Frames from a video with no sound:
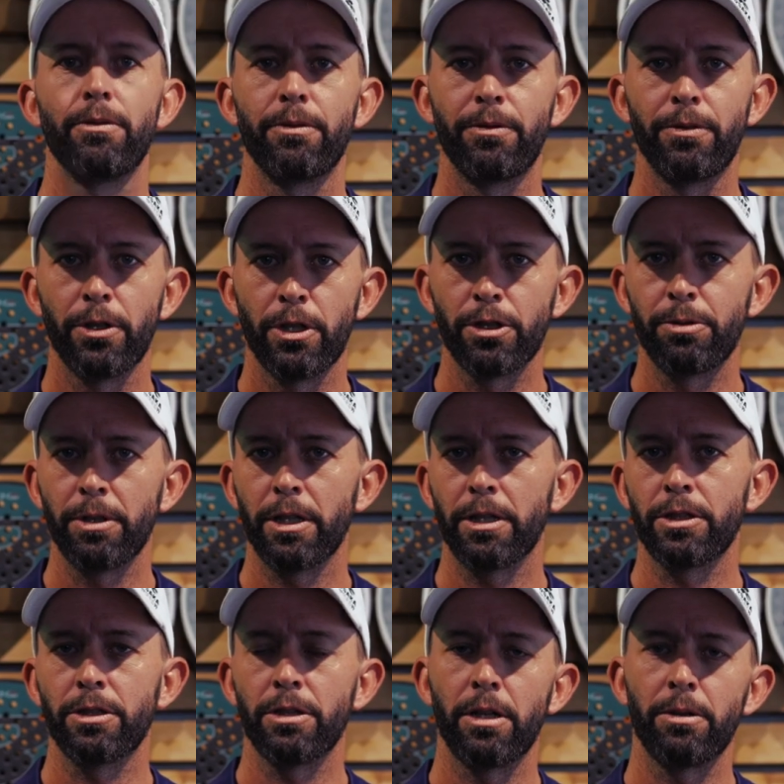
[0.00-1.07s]
First we're going to
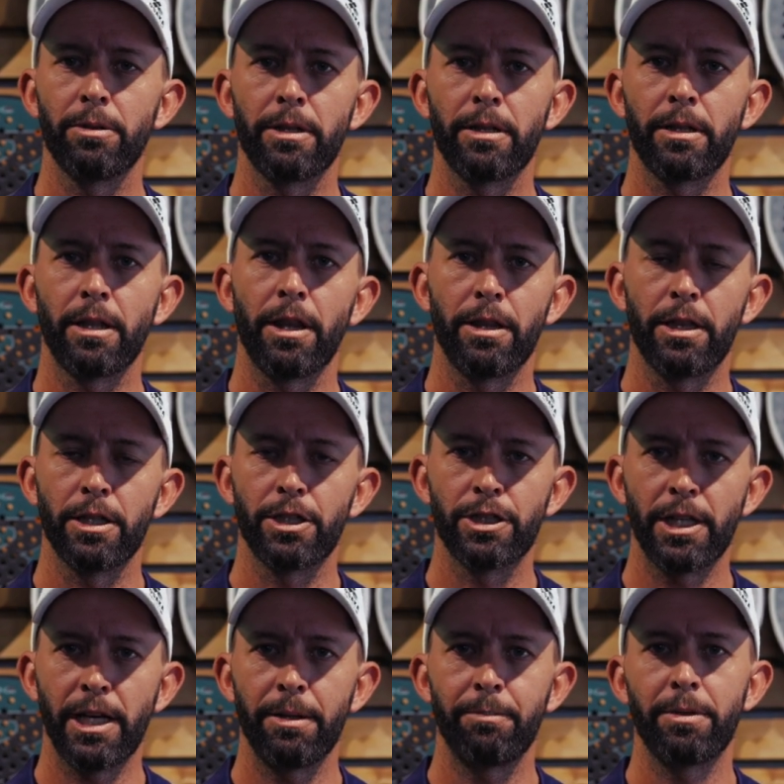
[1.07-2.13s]
start with the
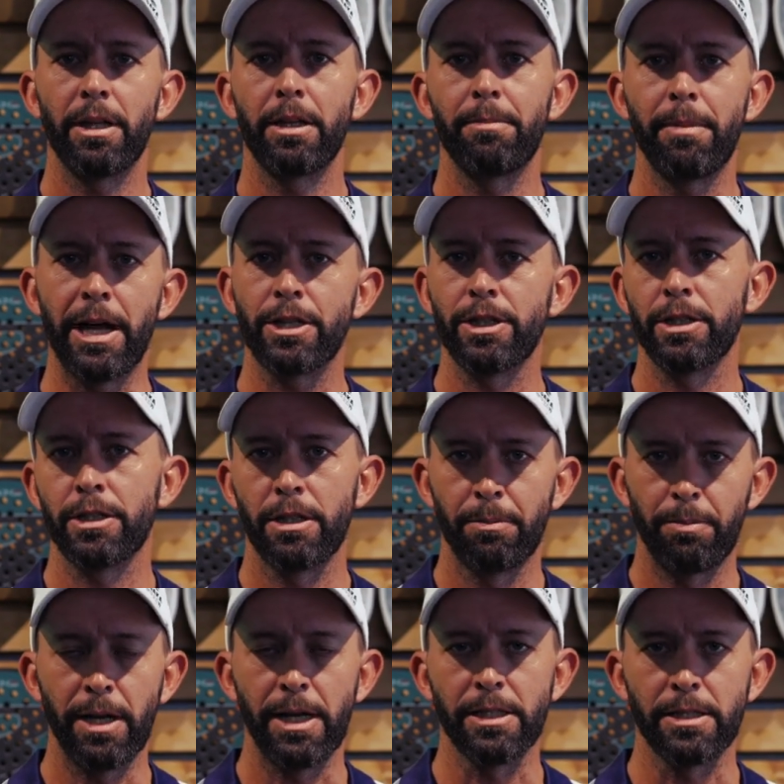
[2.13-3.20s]
shape that matches the play